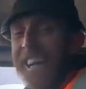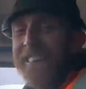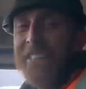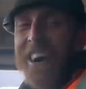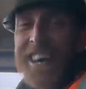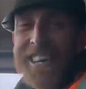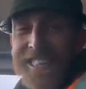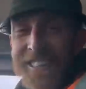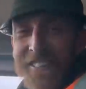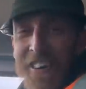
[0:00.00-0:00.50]

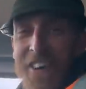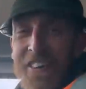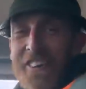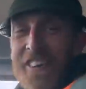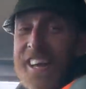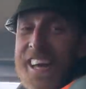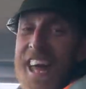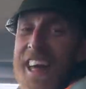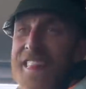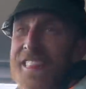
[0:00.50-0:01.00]
imagine what I'm going
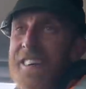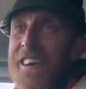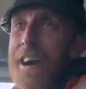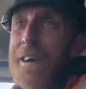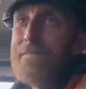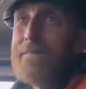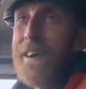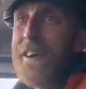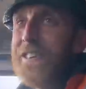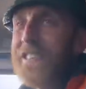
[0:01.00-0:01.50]
to get through
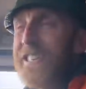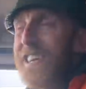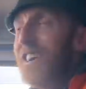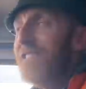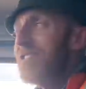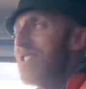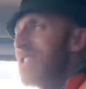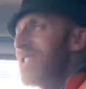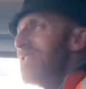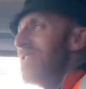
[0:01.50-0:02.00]
that post
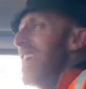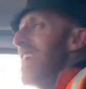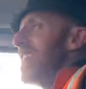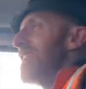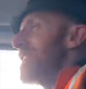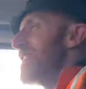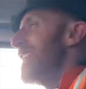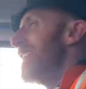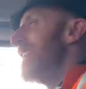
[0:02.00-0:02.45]
office box.